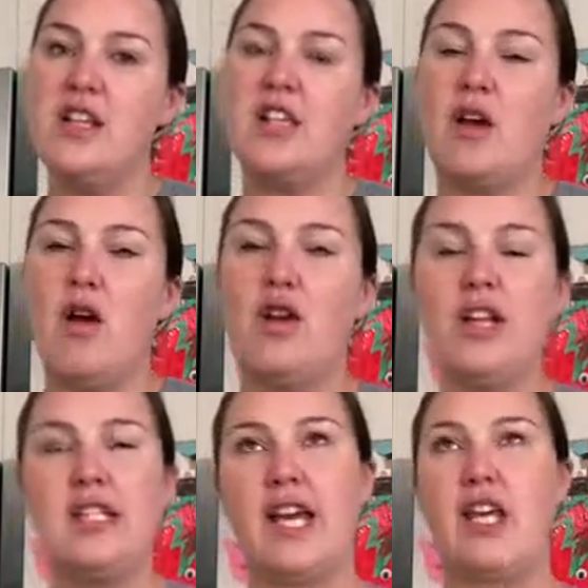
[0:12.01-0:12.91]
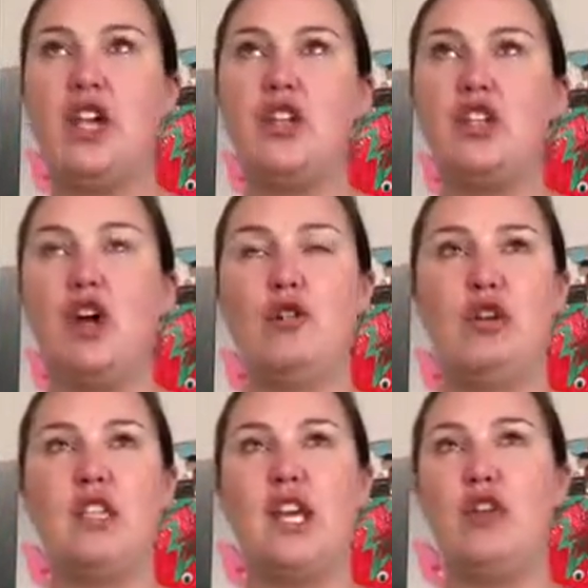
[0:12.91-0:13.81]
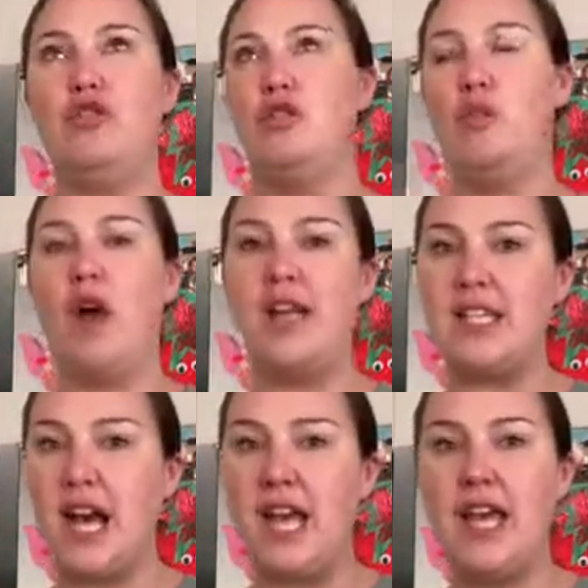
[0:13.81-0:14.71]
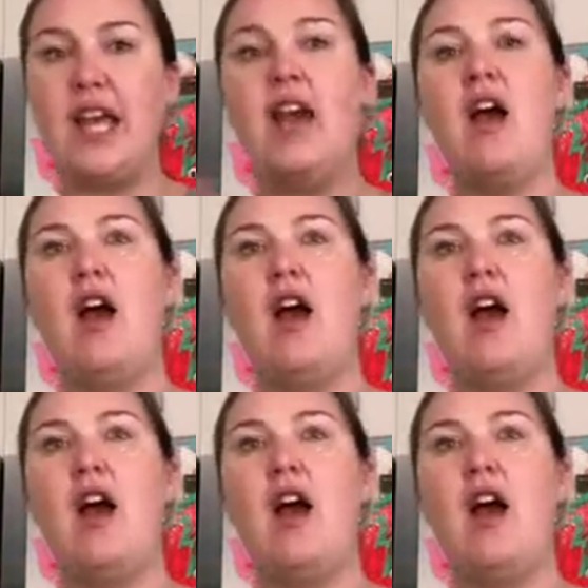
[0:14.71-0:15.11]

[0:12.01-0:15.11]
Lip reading: So I'm going to take you through what I take.